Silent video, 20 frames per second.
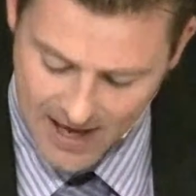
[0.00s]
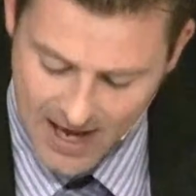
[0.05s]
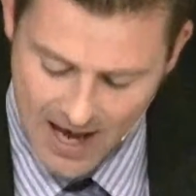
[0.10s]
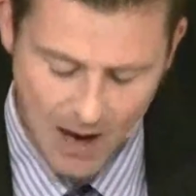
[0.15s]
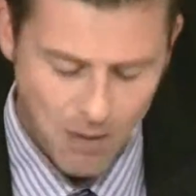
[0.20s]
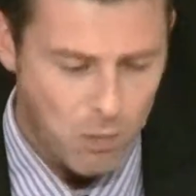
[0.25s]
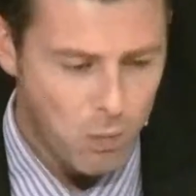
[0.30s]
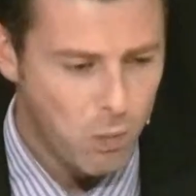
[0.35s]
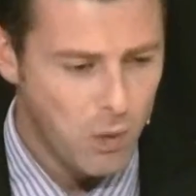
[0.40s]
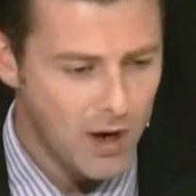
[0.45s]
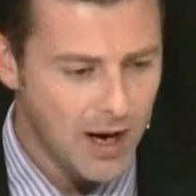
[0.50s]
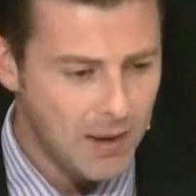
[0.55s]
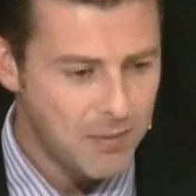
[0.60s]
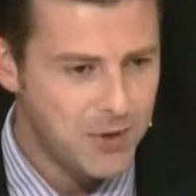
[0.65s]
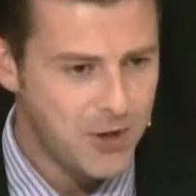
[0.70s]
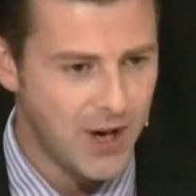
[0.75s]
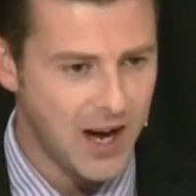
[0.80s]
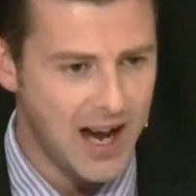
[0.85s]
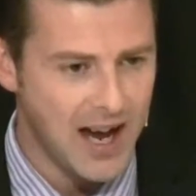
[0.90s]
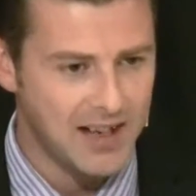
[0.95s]
And um, what I'm
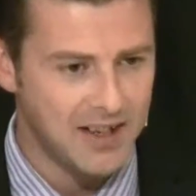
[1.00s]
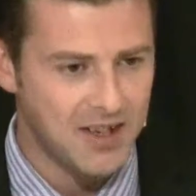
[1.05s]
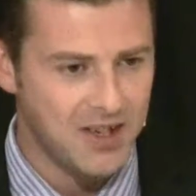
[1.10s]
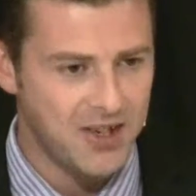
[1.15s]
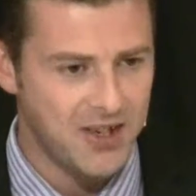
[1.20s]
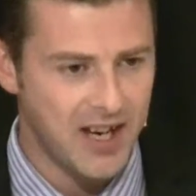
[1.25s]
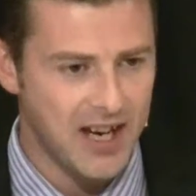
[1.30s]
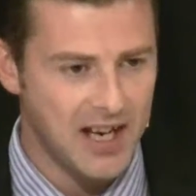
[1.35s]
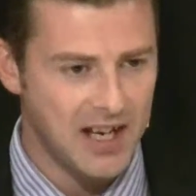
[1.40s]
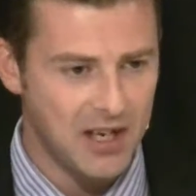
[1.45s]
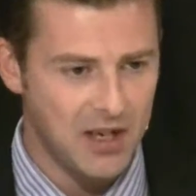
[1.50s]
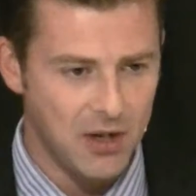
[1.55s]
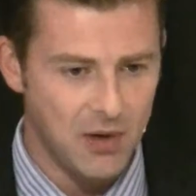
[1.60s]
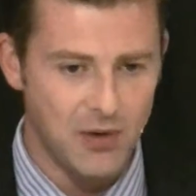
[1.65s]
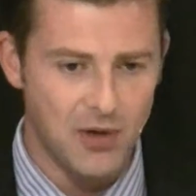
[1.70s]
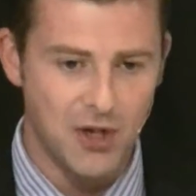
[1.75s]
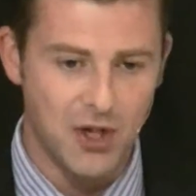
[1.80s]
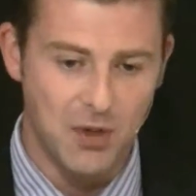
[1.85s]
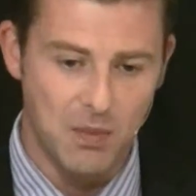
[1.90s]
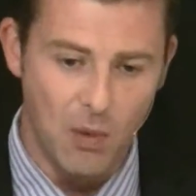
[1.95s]
trying to say to
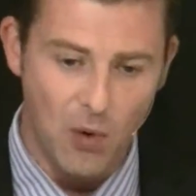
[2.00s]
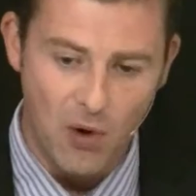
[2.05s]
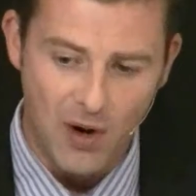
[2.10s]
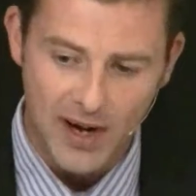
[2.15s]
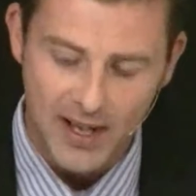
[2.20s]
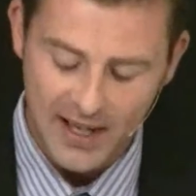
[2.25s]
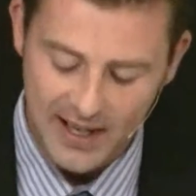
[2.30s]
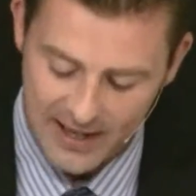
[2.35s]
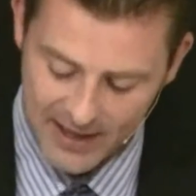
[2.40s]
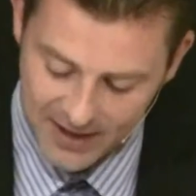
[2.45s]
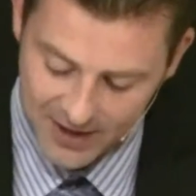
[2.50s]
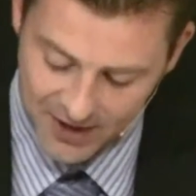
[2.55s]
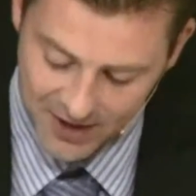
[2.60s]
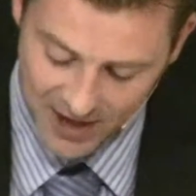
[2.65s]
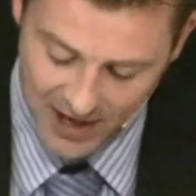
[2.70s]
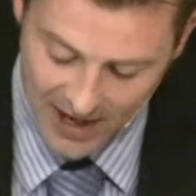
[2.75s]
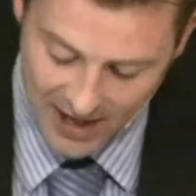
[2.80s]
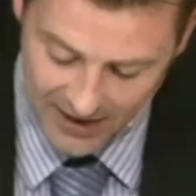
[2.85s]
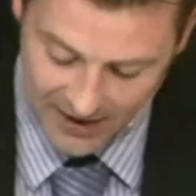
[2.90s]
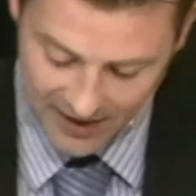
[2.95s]
you this morning
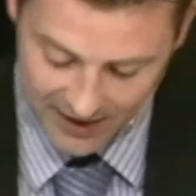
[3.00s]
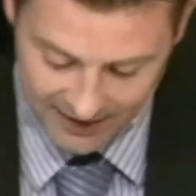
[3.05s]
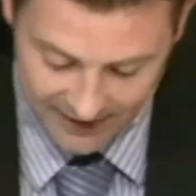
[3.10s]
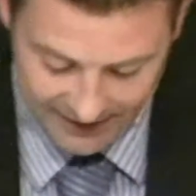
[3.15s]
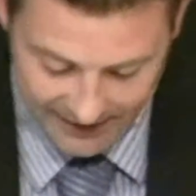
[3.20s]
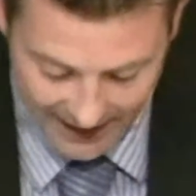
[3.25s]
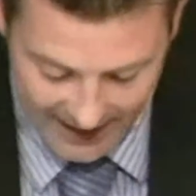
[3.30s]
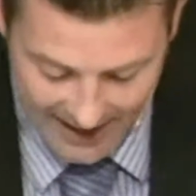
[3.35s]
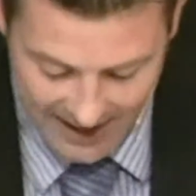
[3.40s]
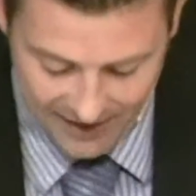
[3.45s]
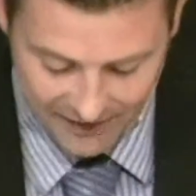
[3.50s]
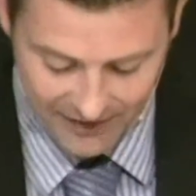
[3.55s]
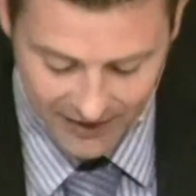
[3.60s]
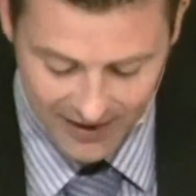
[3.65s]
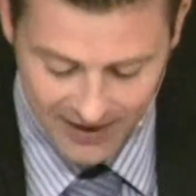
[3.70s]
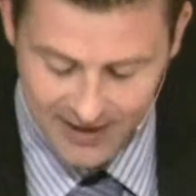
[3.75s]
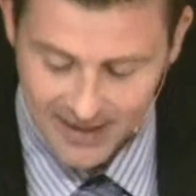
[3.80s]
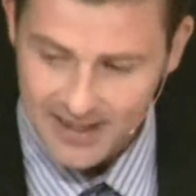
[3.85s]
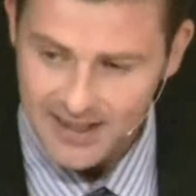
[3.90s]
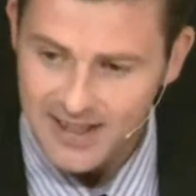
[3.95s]
is that
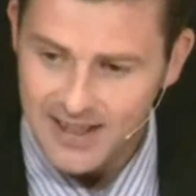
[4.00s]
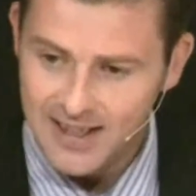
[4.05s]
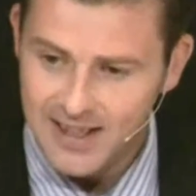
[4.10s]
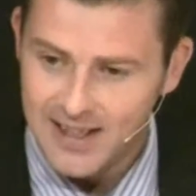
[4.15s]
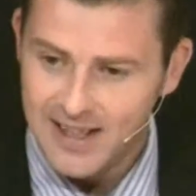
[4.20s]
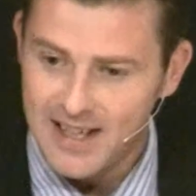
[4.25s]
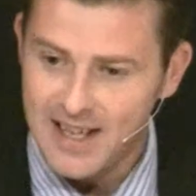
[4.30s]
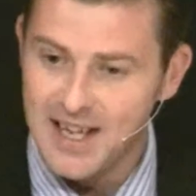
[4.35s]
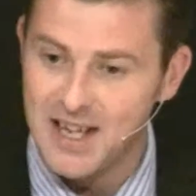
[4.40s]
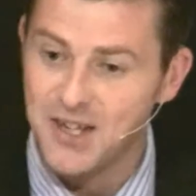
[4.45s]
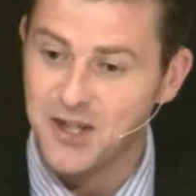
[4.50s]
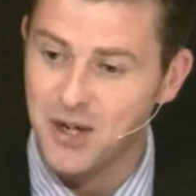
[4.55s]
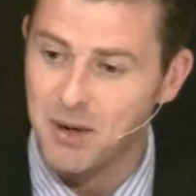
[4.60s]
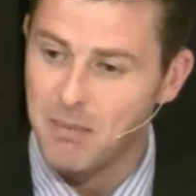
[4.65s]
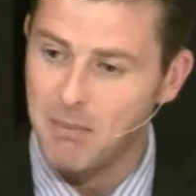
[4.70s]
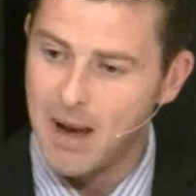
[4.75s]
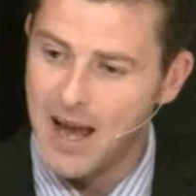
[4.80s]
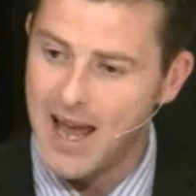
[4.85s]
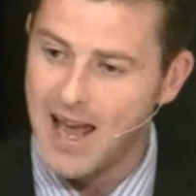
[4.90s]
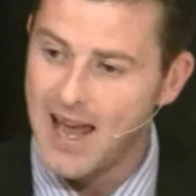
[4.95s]
David is a
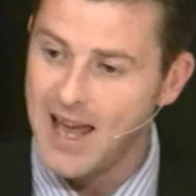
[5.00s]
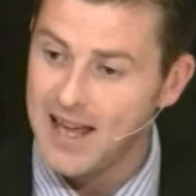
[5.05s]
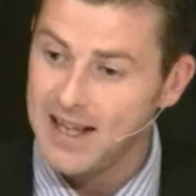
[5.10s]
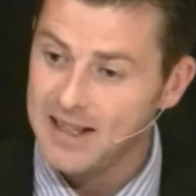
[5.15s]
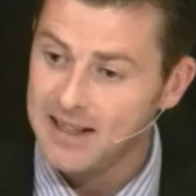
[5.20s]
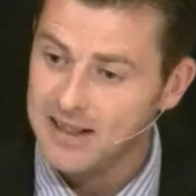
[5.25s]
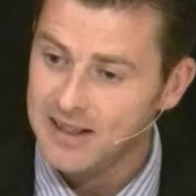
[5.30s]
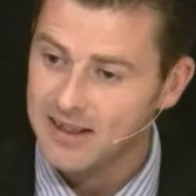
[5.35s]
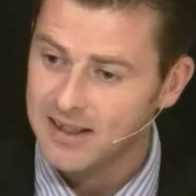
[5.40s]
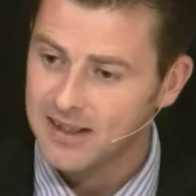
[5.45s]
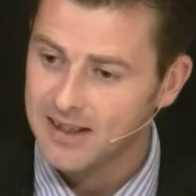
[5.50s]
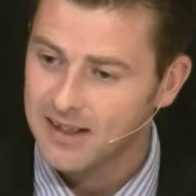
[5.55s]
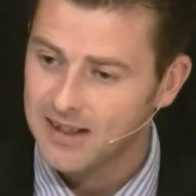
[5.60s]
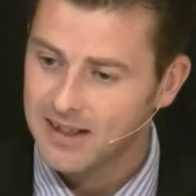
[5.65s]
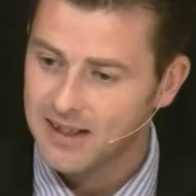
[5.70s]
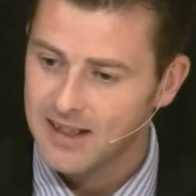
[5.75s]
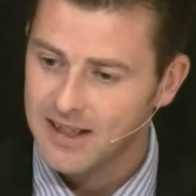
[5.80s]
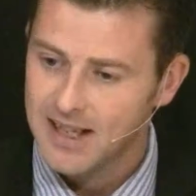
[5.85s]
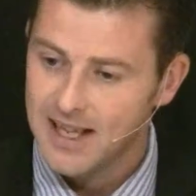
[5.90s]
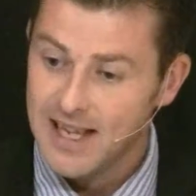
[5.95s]
man,
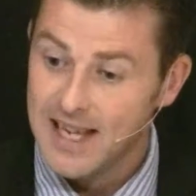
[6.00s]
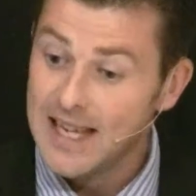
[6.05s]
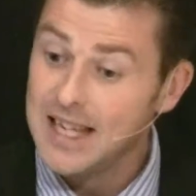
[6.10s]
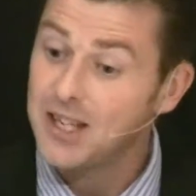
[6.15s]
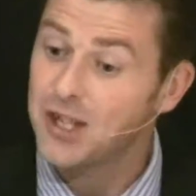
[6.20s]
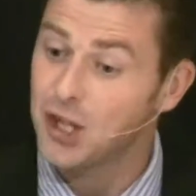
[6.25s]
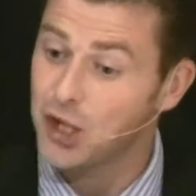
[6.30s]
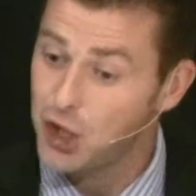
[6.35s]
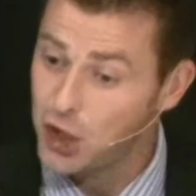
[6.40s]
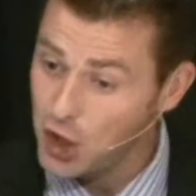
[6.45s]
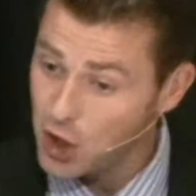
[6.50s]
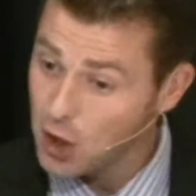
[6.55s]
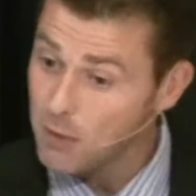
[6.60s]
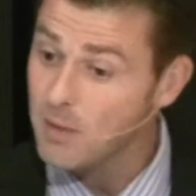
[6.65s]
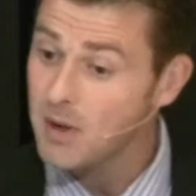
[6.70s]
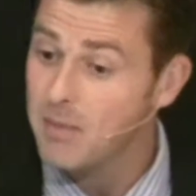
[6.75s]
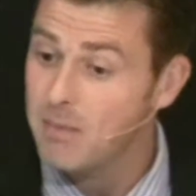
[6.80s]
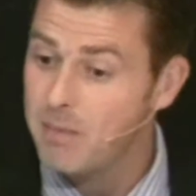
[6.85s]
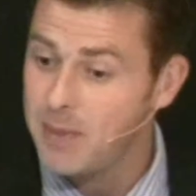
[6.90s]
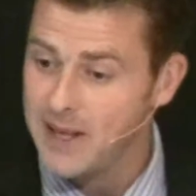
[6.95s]
he's a
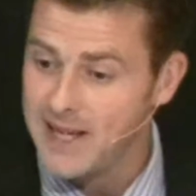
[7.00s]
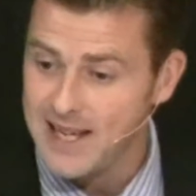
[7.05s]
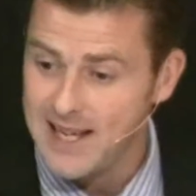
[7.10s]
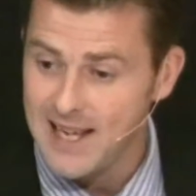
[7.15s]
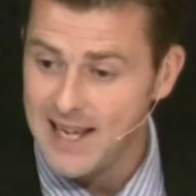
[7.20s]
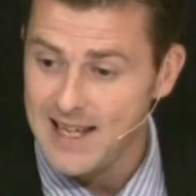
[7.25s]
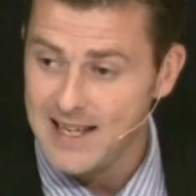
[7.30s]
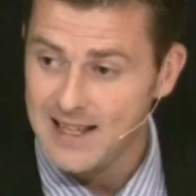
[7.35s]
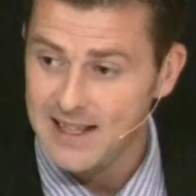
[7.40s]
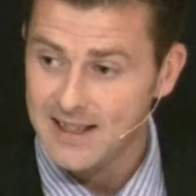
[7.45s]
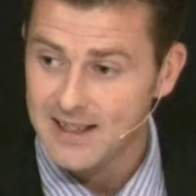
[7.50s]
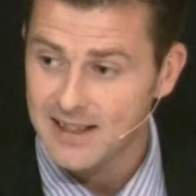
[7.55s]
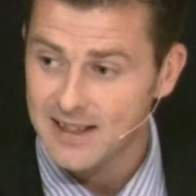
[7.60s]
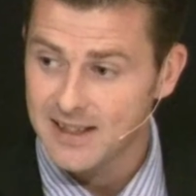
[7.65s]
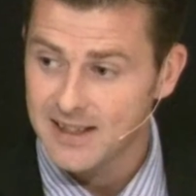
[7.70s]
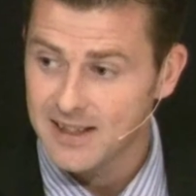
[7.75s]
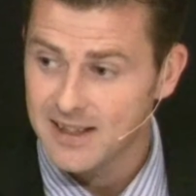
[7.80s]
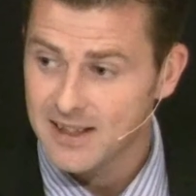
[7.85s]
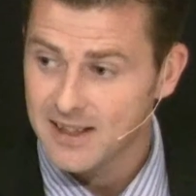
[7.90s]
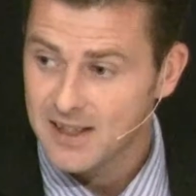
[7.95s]
human being,
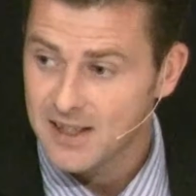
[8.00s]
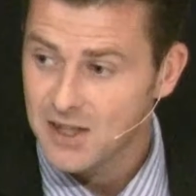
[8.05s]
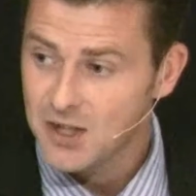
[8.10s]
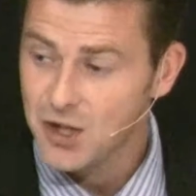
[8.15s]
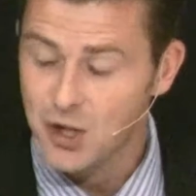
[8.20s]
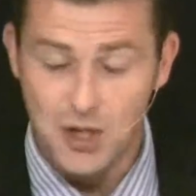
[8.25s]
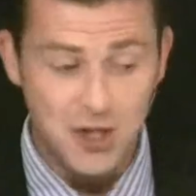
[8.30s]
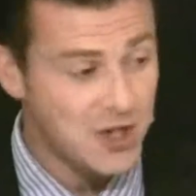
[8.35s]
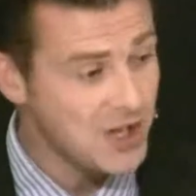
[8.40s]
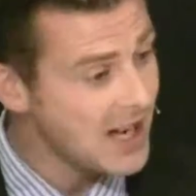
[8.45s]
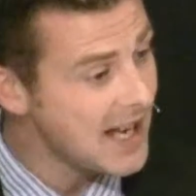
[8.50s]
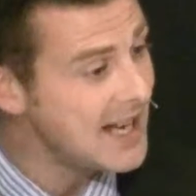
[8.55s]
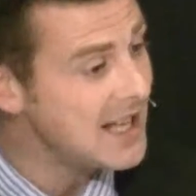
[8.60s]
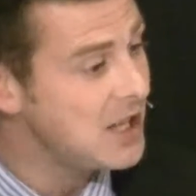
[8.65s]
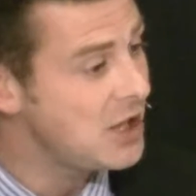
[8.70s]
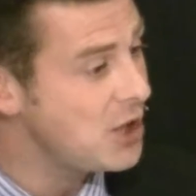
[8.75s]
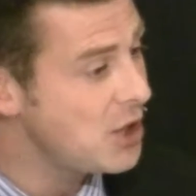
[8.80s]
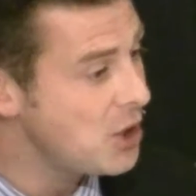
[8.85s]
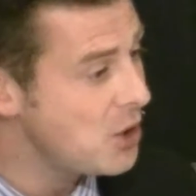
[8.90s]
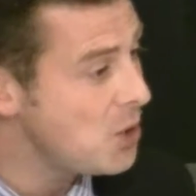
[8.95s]
just like
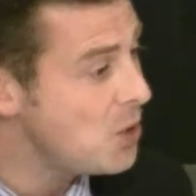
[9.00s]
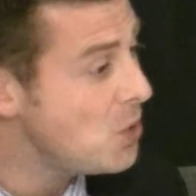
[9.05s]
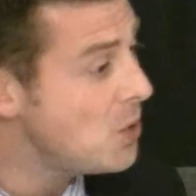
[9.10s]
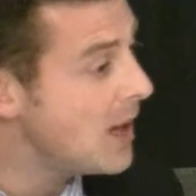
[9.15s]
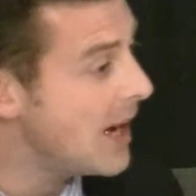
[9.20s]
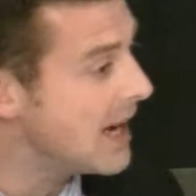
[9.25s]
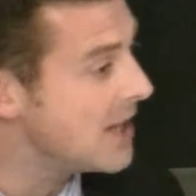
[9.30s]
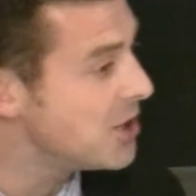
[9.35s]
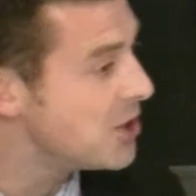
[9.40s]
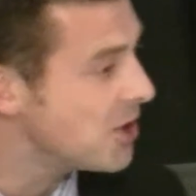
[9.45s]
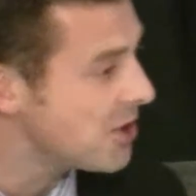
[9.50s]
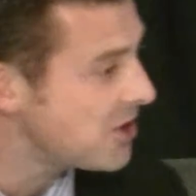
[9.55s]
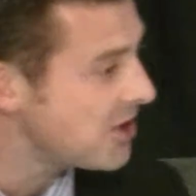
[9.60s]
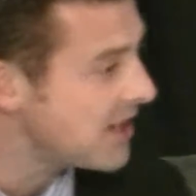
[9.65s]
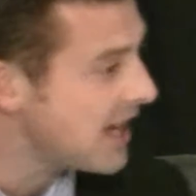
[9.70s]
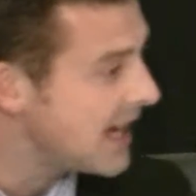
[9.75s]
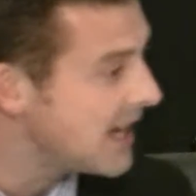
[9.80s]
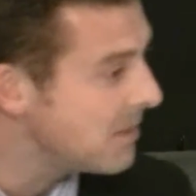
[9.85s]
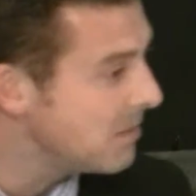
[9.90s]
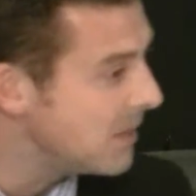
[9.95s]
you and just
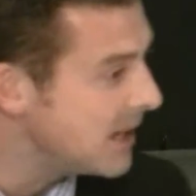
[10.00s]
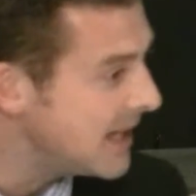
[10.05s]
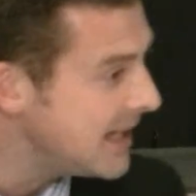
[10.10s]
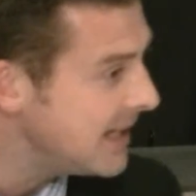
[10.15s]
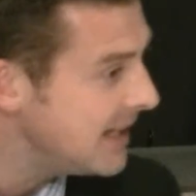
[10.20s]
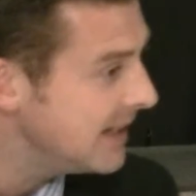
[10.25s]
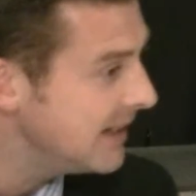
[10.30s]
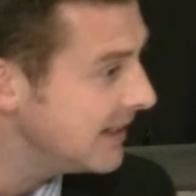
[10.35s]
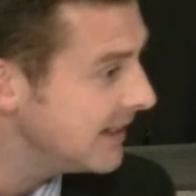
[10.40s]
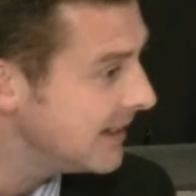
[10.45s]
like me.